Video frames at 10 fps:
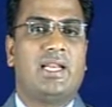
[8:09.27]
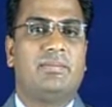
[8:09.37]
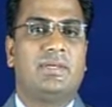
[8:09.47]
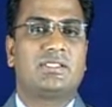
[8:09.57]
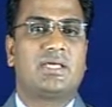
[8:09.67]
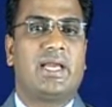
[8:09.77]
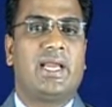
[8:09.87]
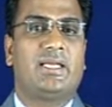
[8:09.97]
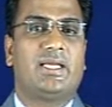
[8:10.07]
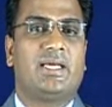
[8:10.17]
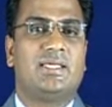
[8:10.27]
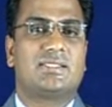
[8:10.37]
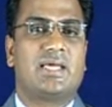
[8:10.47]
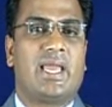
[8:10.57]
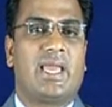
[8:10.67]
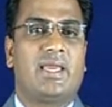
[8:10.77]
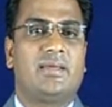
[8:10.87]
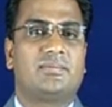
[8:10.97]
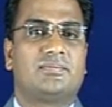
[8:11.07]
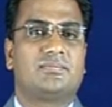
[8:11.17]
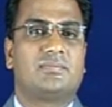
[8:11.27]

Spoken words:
element 8 is A,